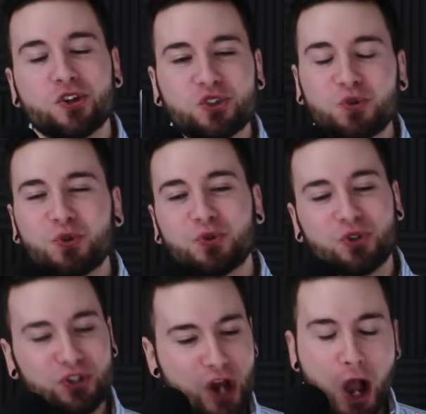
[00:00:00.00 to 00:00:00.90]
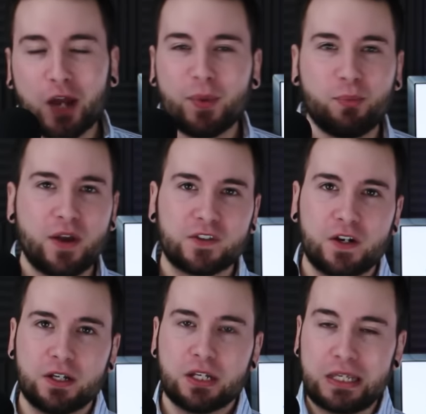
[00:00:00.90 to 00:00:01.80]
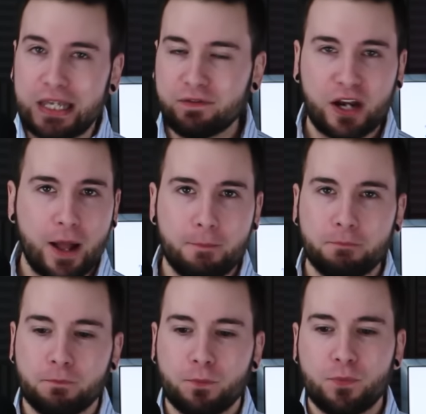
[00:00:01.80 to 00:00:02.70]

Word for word: So, dude, you're not going to be president. Give it up.